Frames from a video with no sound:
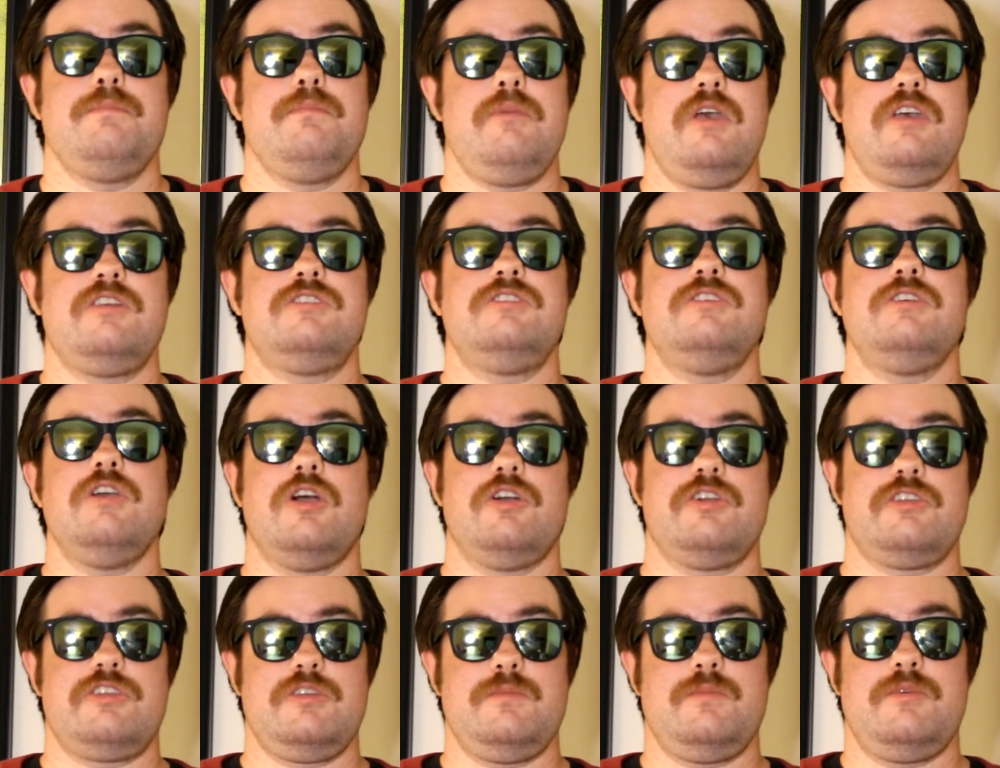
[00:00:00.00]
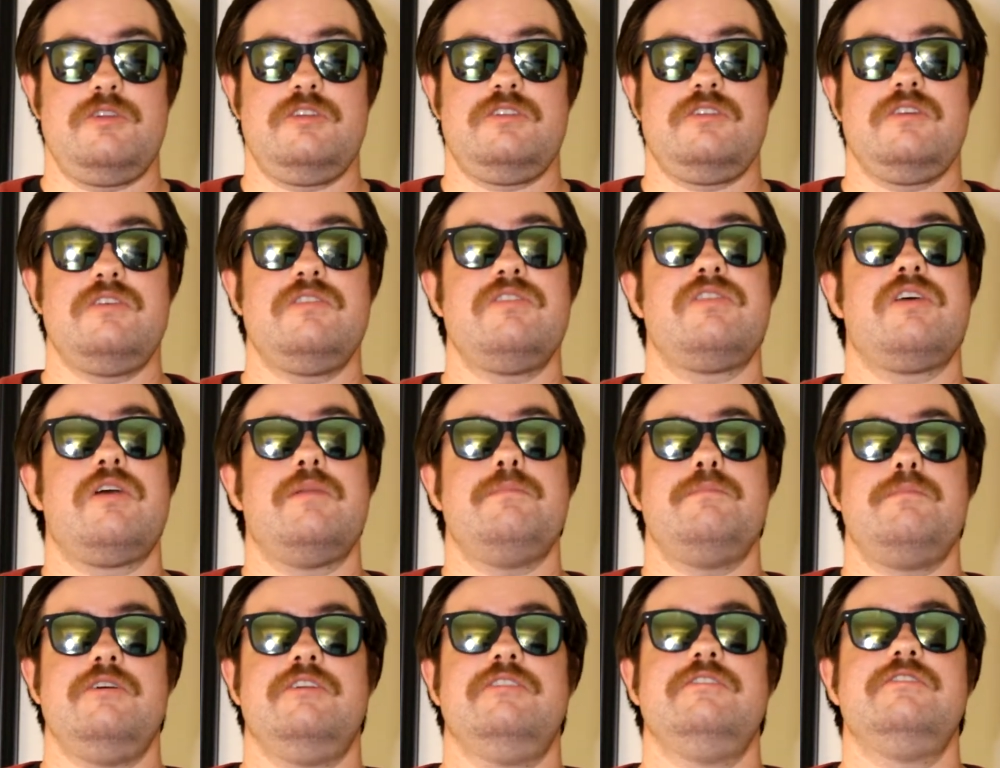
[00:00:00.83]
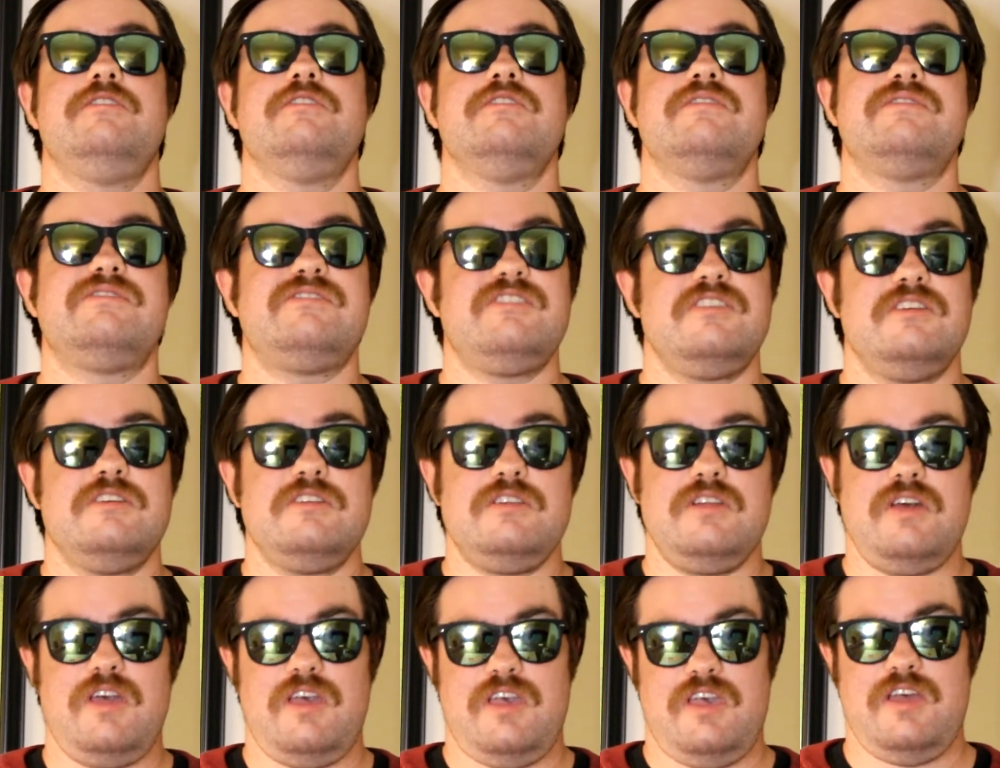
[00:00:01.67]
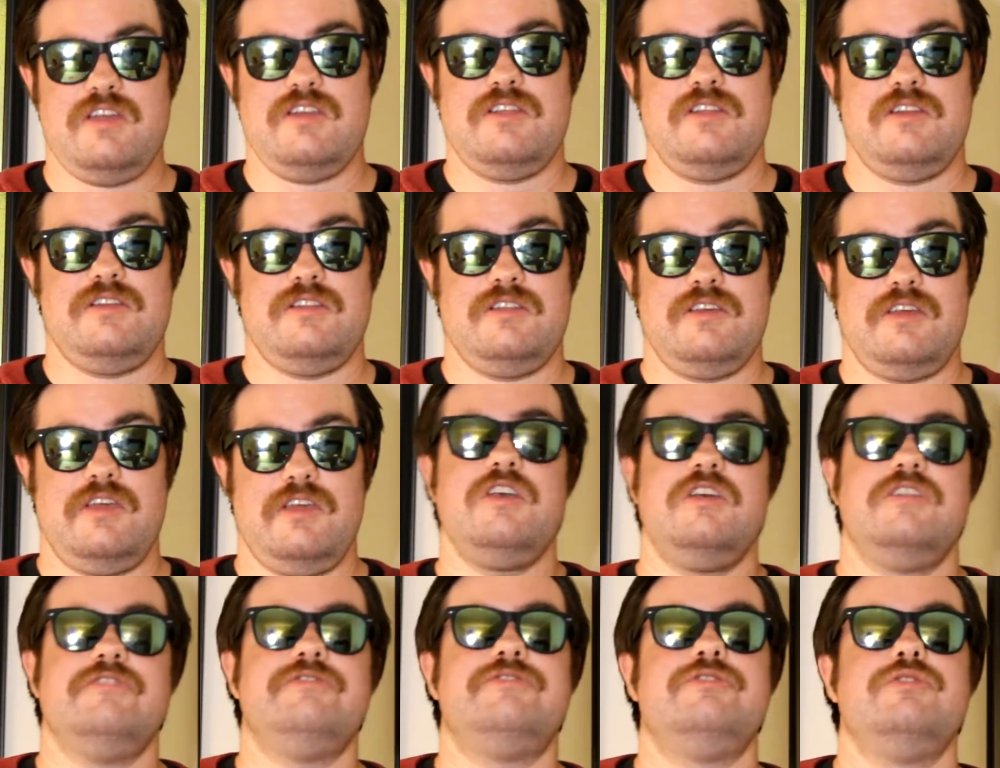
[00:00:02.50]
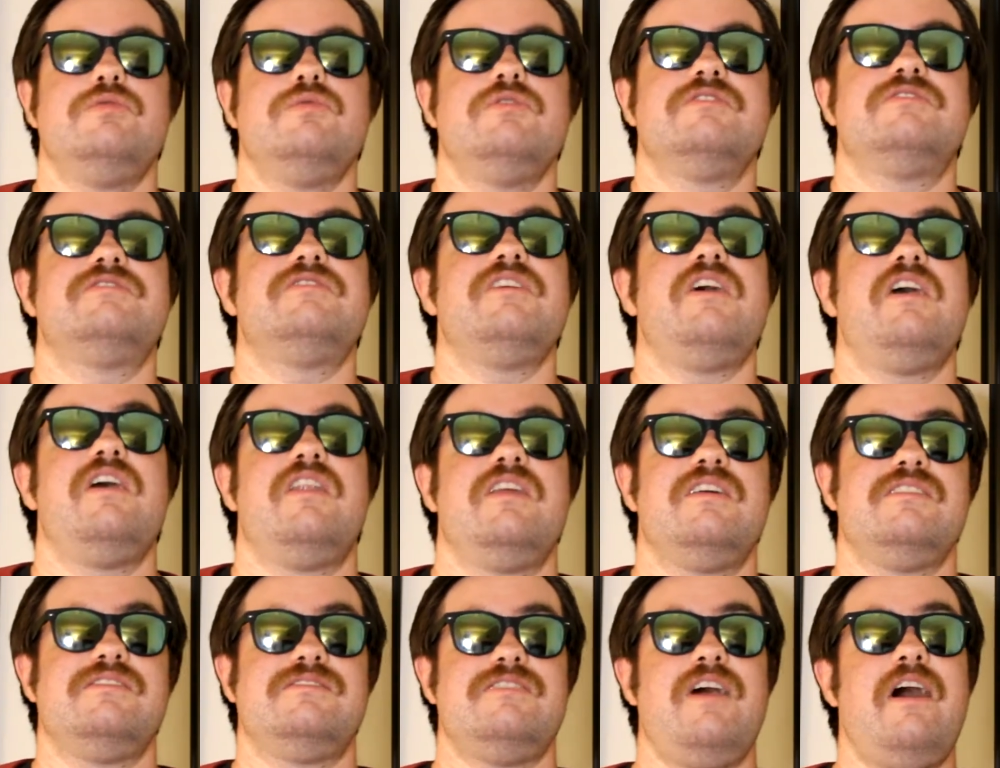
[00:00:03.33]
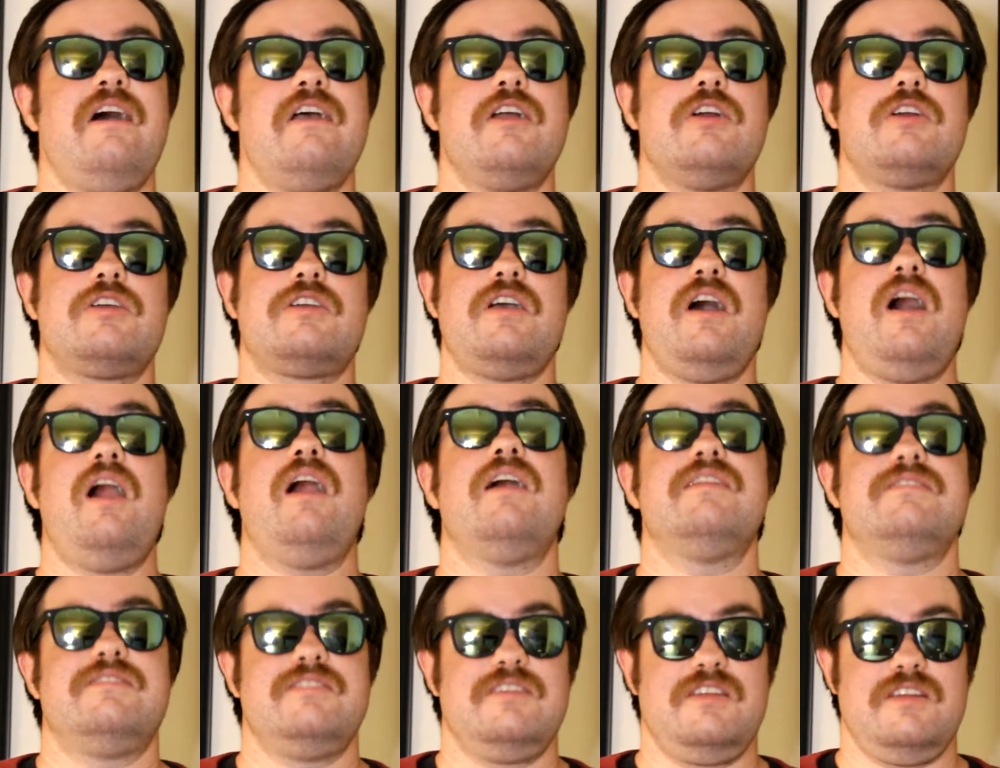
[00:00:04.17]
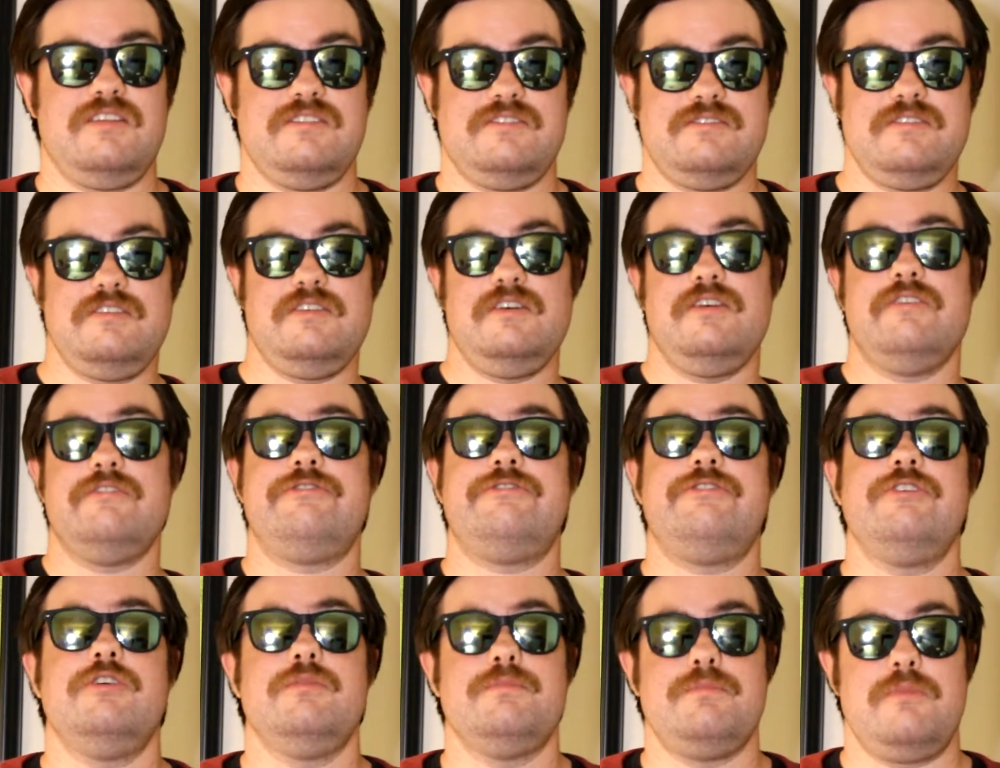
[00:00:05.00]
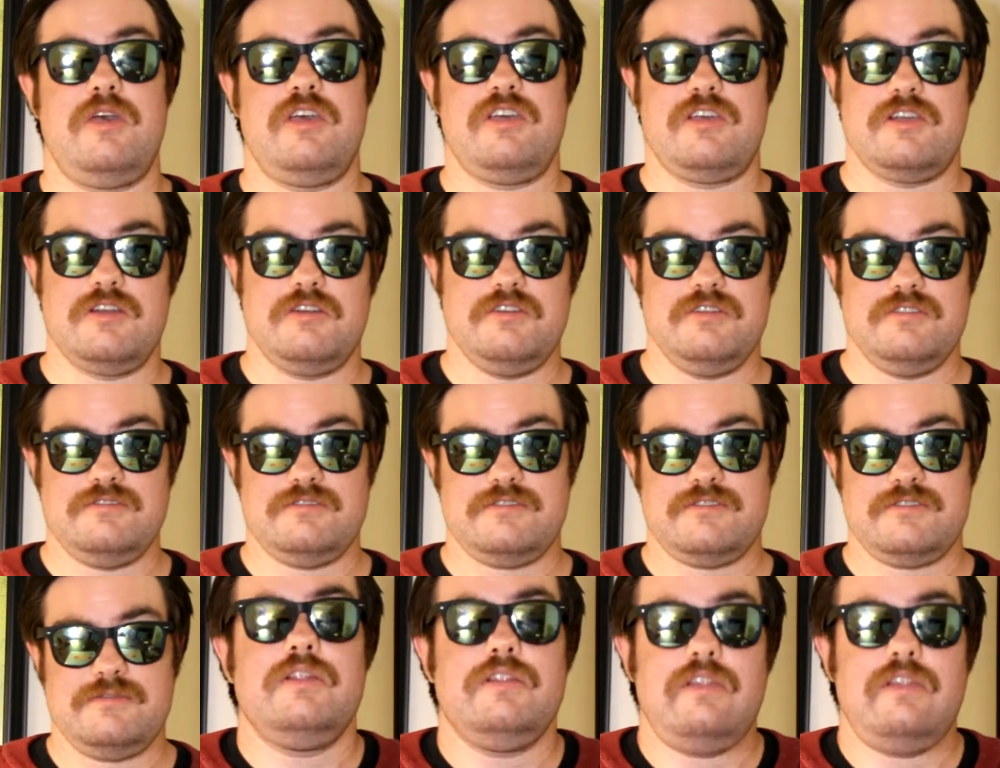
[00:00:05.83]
make the argument that Miller single-handedly influenced an entire continent of filmmakers.